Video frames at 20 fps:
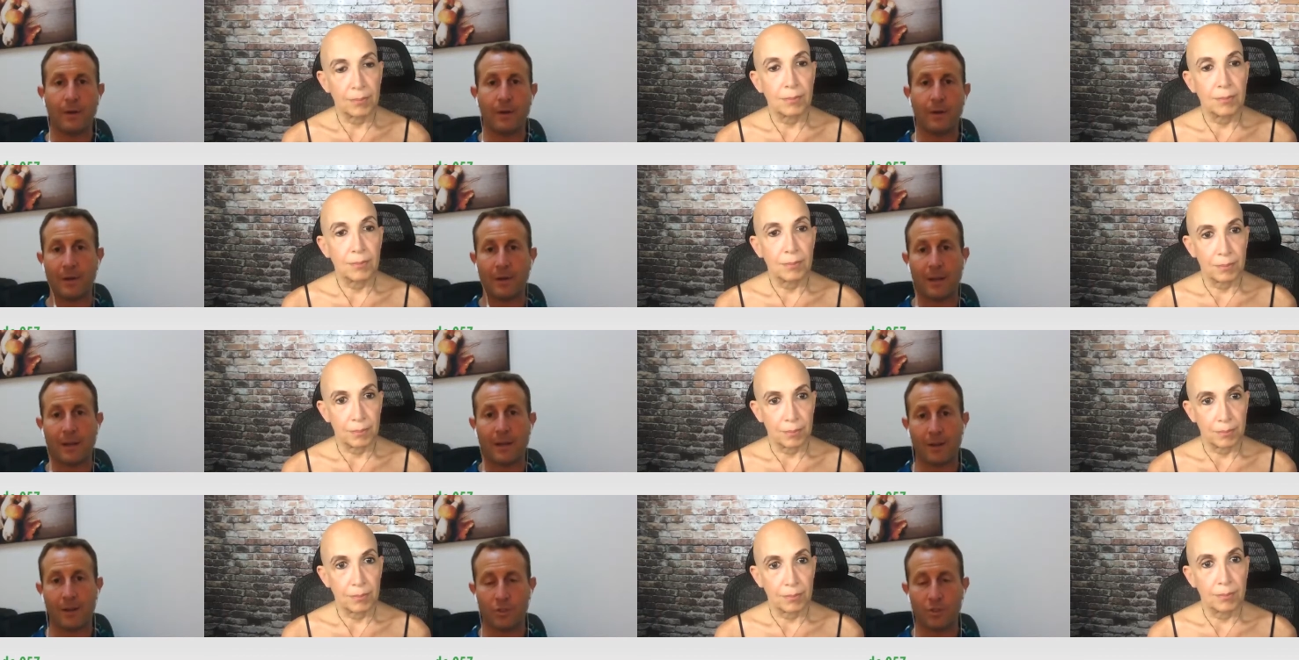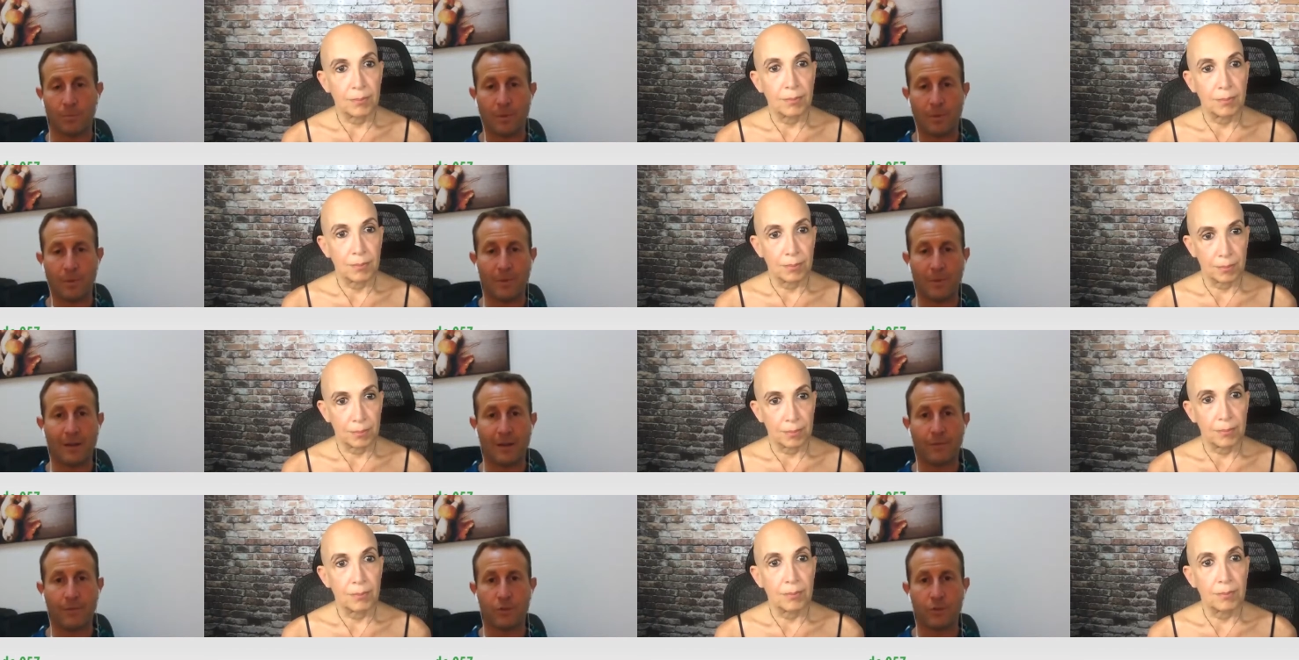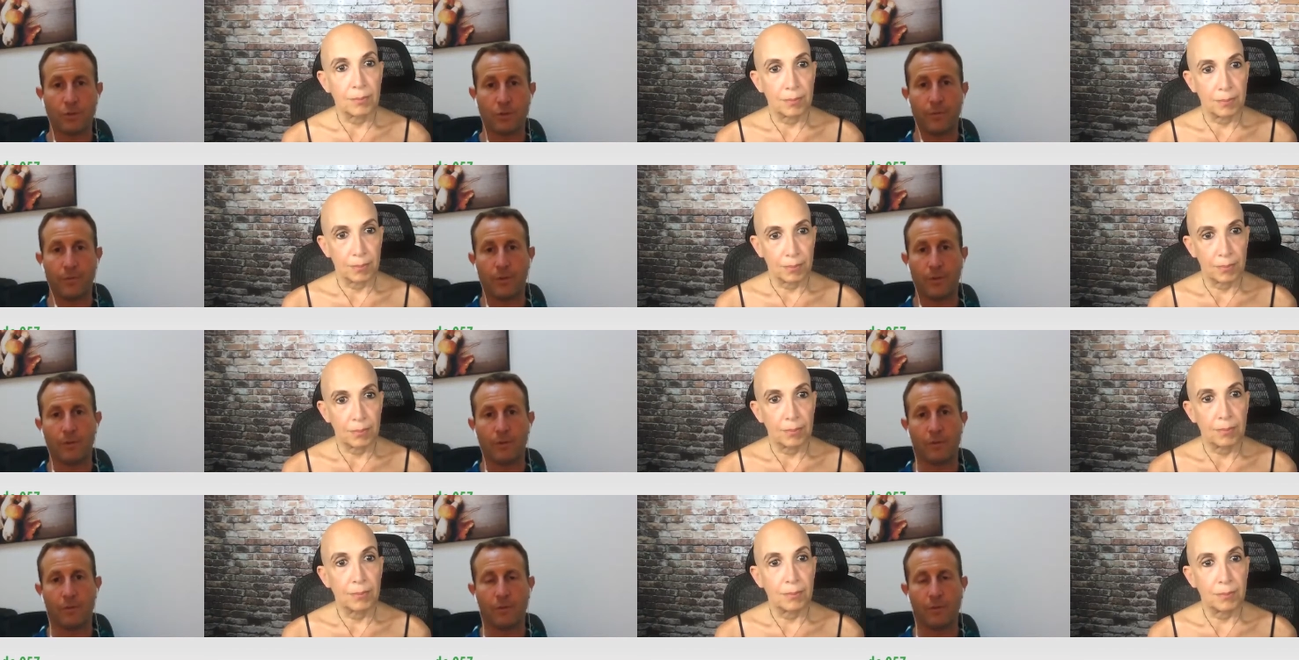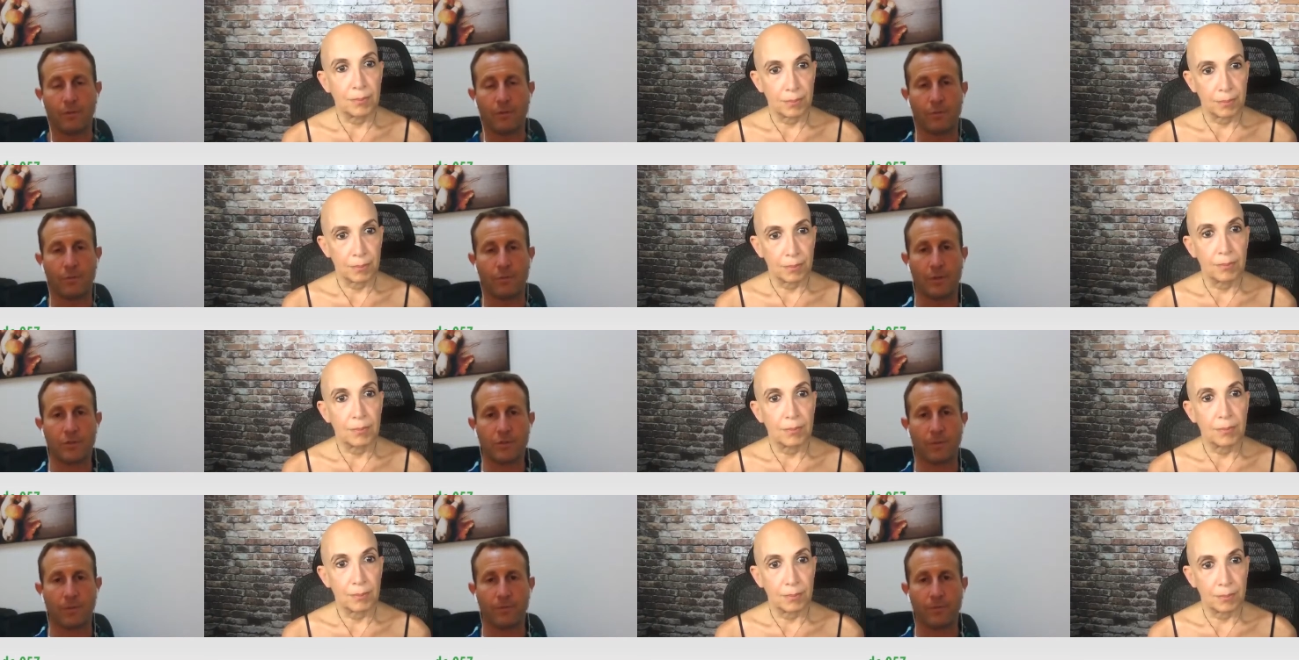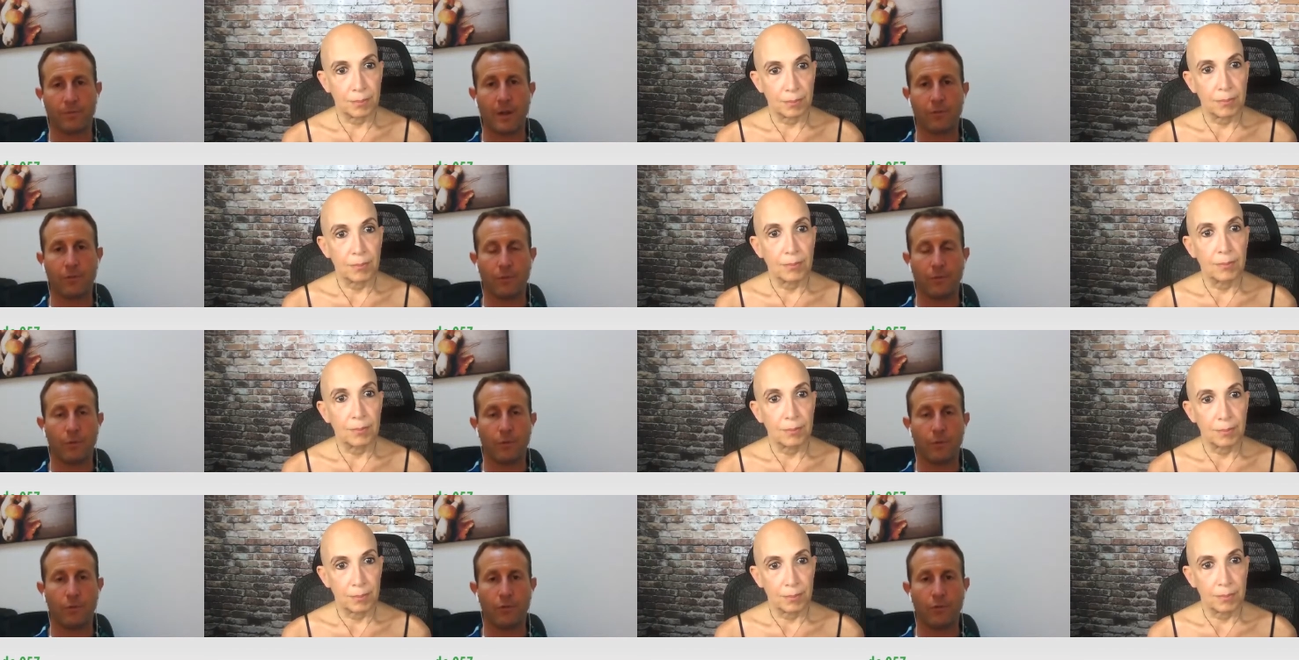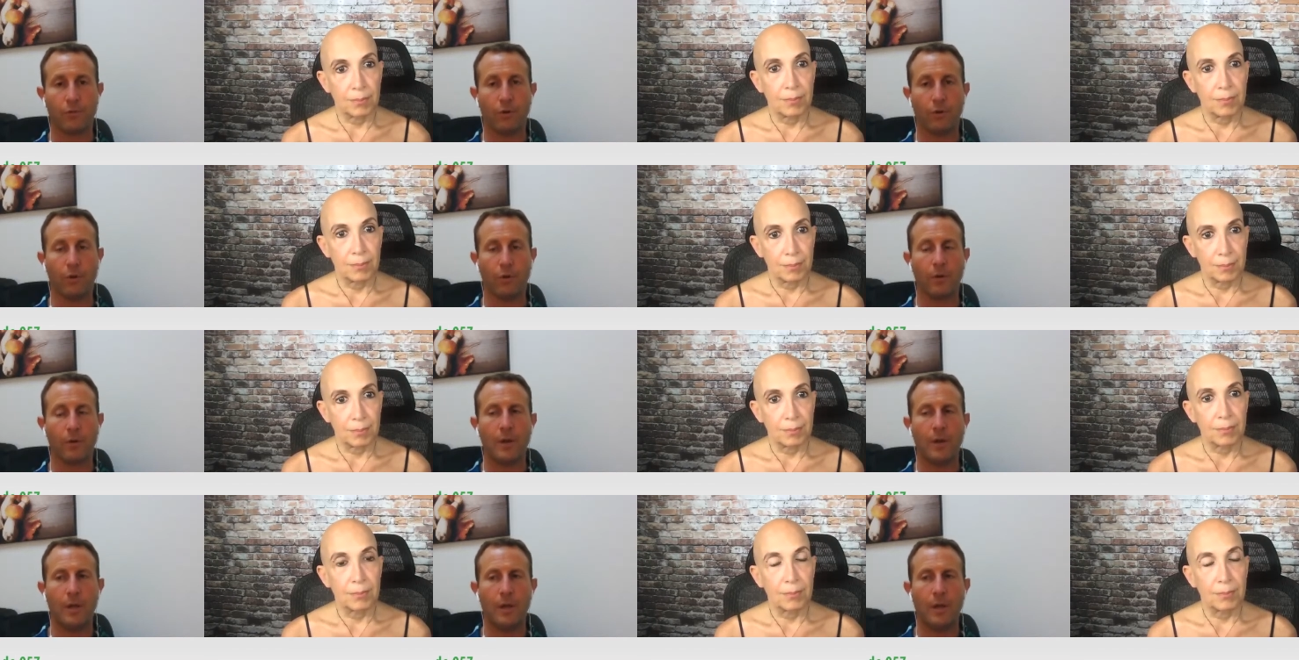Speaker 1: It might actually be beneficial for you to switch from fossil fuel to solar.